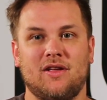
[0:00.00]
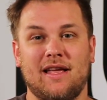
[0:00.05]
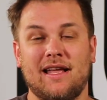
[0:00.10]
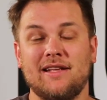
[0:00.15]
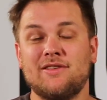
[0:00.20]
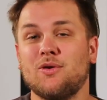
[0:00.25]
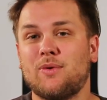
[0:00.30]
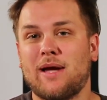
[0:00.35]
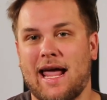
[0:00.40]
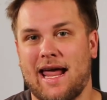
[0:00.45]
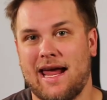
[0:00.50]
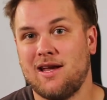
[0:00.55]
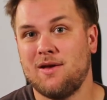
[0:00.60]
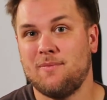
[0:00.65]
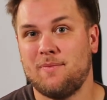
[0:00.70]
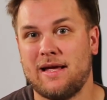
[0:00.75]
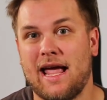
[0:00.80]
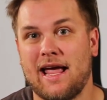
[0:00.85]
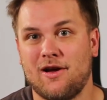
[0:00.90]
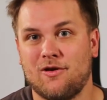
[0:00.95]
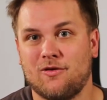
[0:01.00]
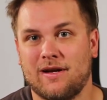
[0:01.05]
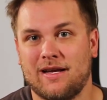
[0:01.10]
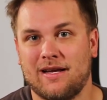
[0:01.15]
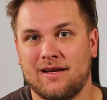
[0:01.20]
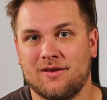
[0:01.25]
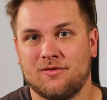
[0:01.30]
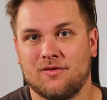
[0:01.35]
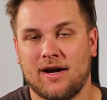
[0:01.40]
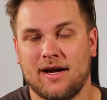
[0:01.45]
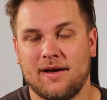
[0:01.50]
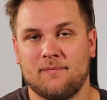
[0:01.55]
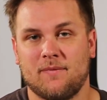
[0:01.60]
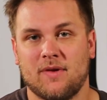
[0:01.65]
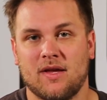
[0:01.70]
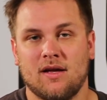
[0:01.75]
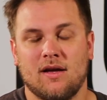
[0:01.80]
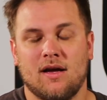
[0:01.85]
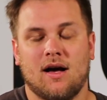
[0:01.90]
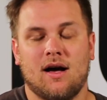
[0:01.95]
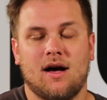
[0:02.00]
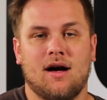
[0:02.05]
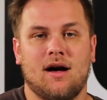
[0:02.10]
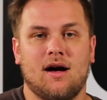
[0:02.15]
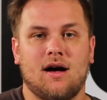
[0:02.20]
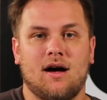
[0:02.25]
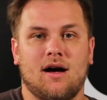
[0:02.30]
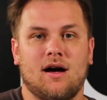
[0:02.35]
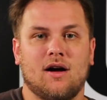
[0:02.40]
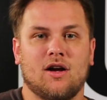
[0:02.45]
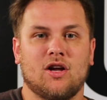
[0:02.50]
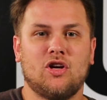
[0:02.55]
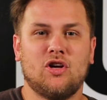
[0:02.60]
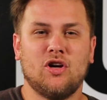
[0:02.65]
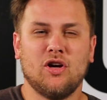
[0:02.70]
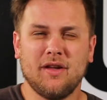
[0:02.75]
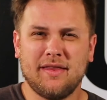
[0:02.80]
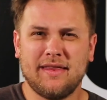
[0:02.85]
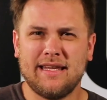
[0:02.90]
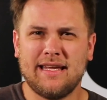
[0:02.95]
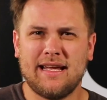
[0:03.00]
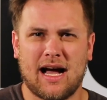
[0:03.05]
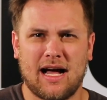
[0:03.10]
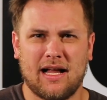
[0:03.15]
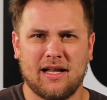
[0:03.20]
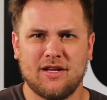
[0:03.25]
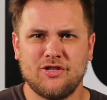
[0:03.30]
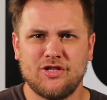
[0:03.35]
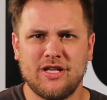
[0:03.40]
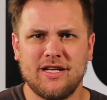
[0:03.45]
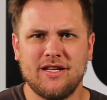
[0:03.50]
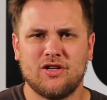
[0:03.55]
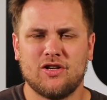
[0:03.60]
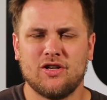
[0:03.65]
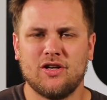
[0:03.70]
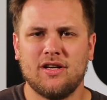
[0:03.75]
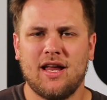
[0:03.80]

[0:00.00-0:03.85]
It's okay to be angry, right? Good theology,